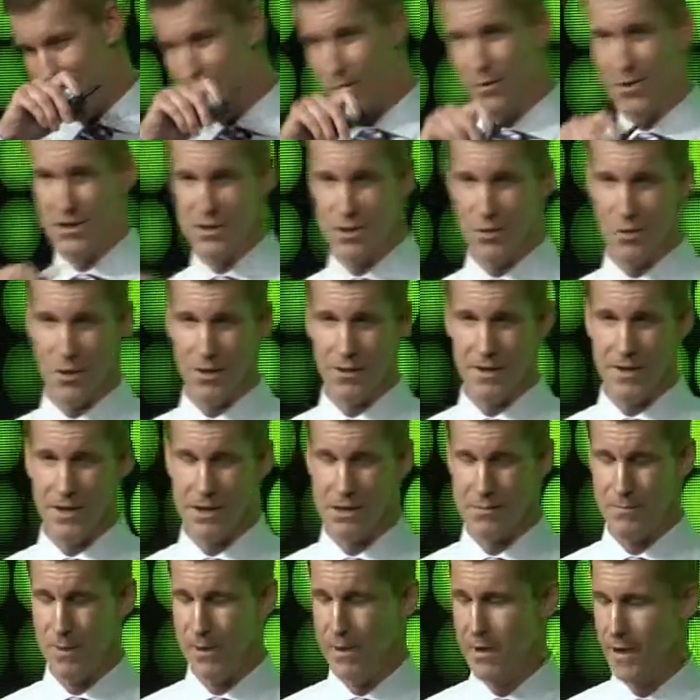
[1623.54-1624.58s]
always quote this,
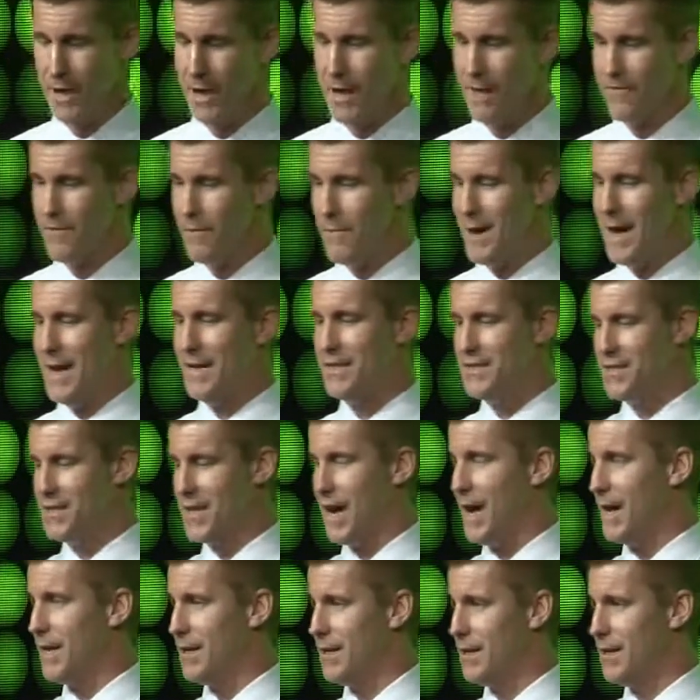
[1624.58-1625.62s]
but from
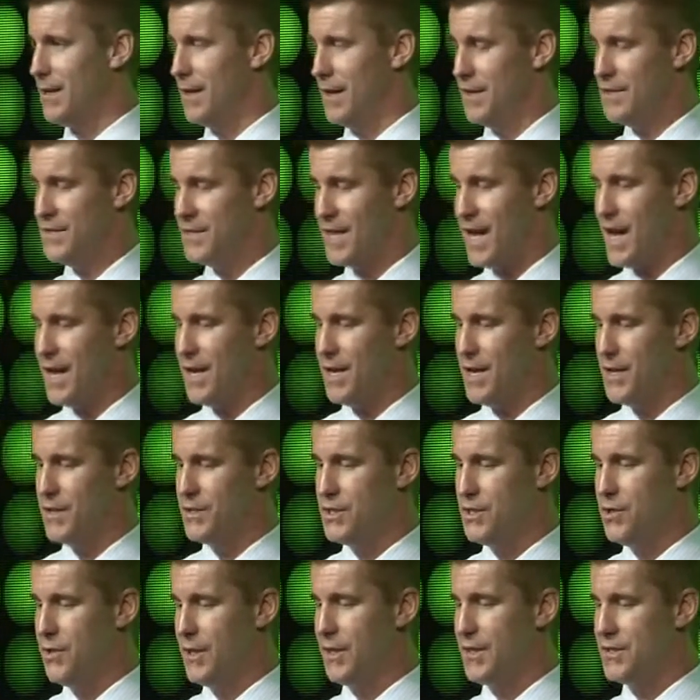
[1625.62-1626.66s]
Einstein, insanity is
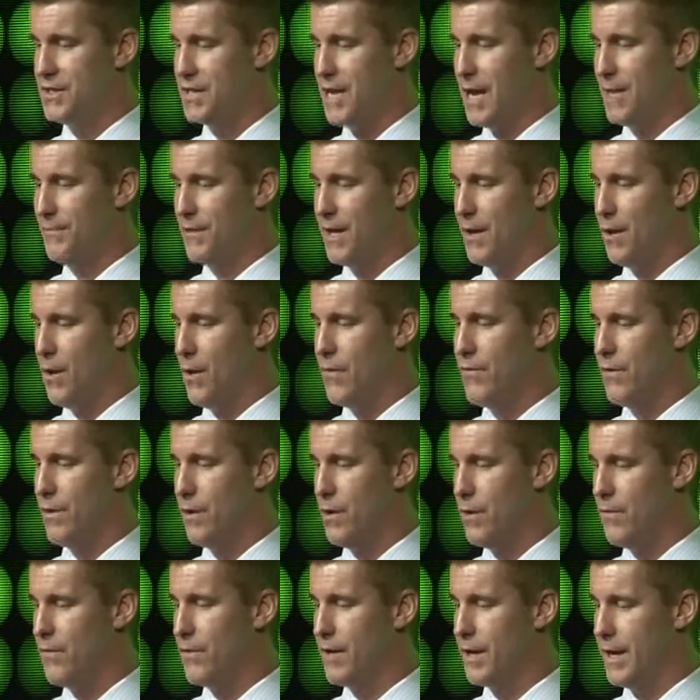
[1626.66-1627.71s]
doing the same thing over and
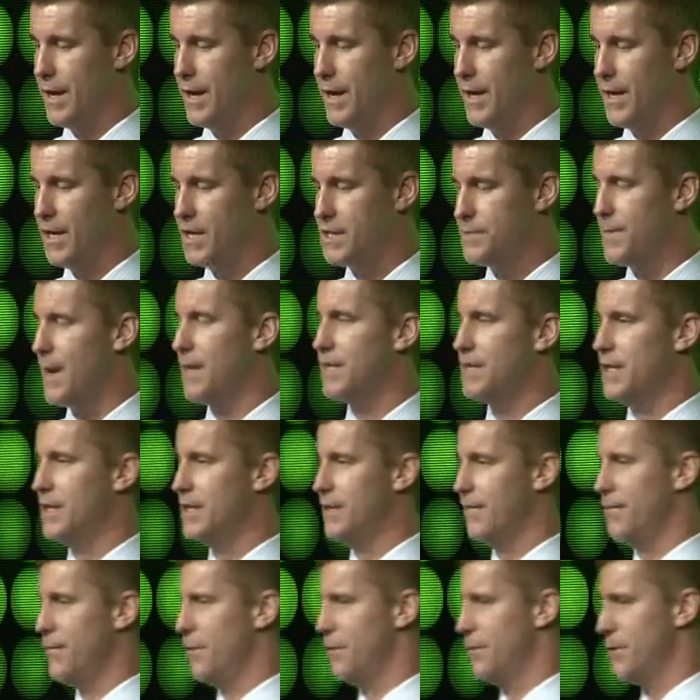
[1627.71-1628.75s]
over again and expecting
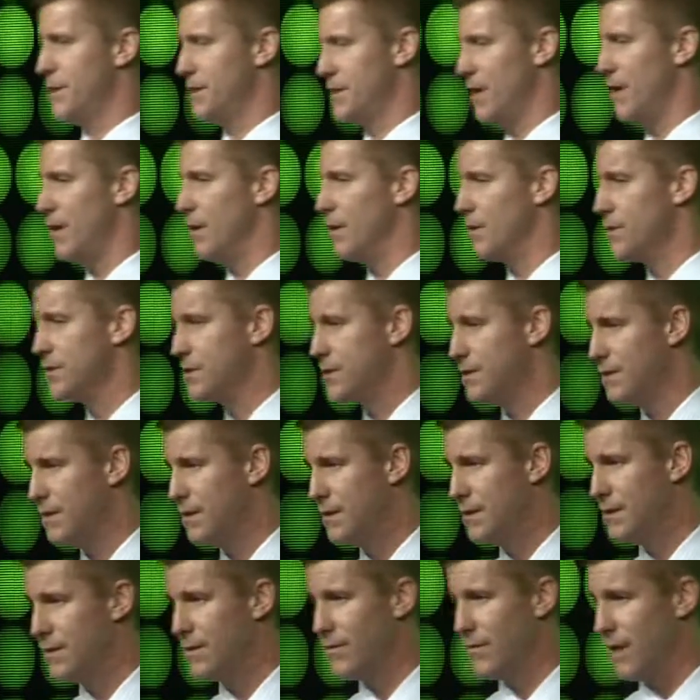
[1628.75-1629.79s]
different results,
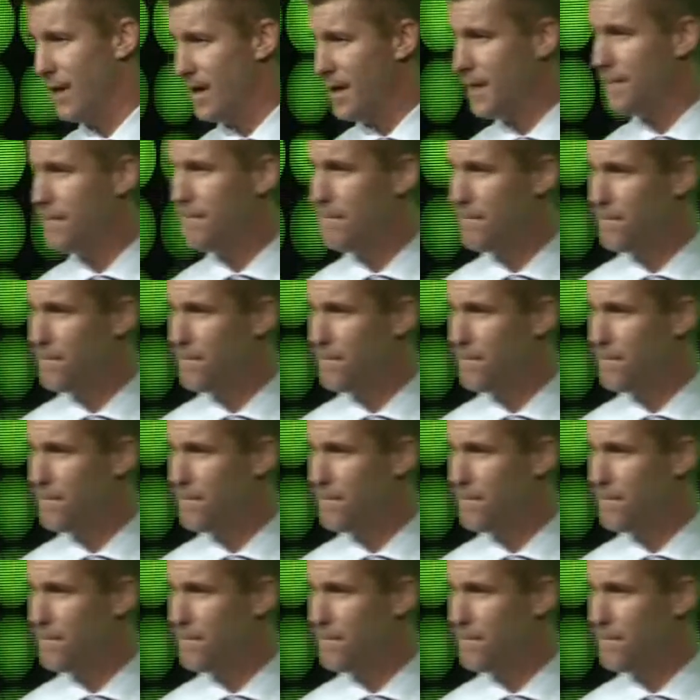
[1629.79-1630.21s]
right?